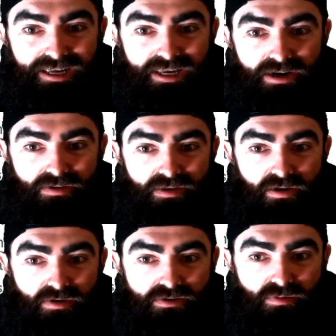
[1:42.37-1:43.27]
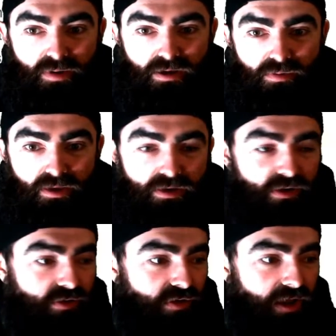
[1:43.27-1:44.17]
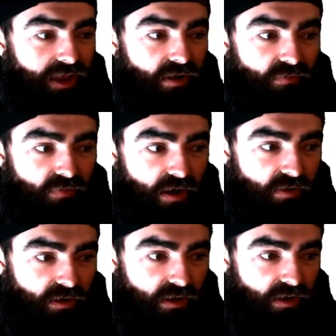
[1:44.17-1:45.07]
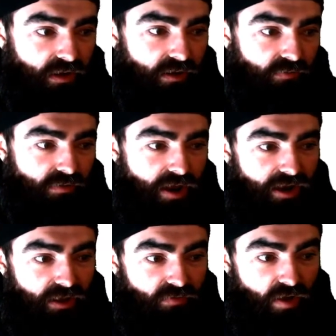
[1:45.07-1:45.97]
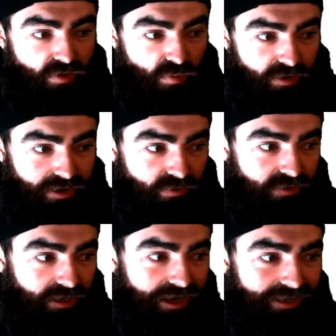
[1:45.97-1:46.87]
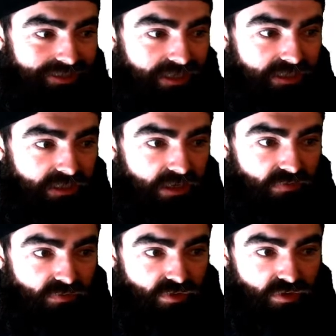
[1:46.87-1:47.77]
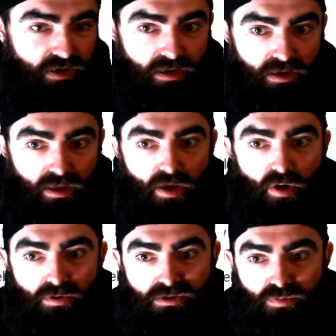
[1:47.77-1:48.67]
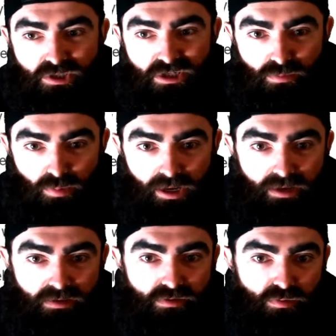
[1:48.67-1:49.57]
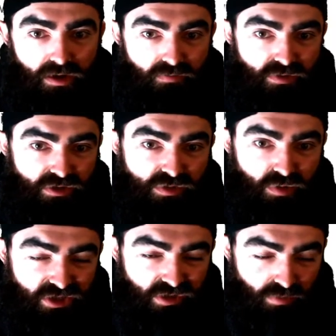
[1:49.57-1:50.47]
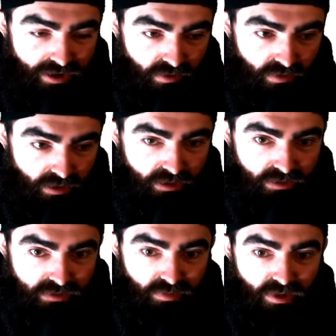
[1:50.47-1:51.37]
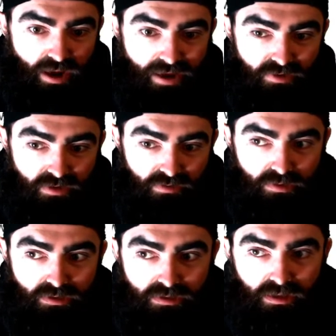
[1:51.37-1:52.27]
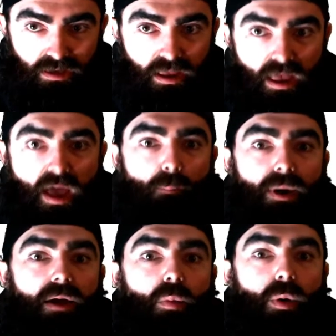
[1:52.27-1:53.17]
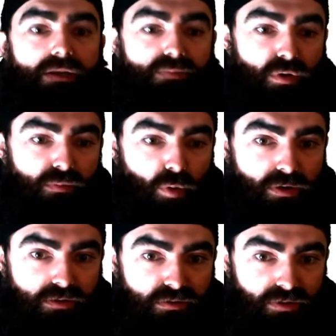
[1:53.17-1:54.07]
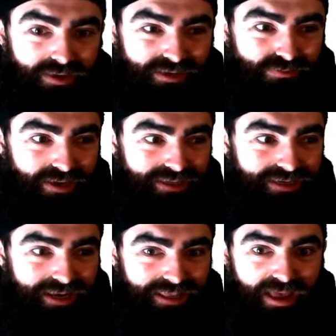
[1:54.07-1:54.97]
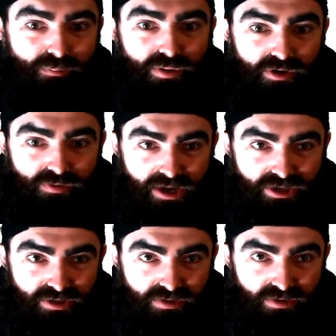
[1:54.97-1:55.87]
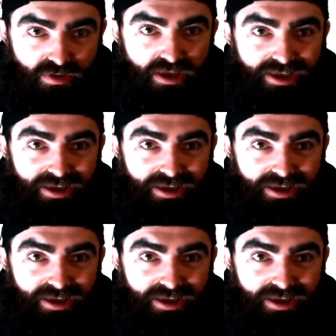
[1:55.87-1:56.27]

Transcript: Here, they also recommend trying out a variety of other workouts like high-intensity interval training or switching to bands or whatever, just switching around to something you haven't done recently. But what is more important to me is maintaining that progressional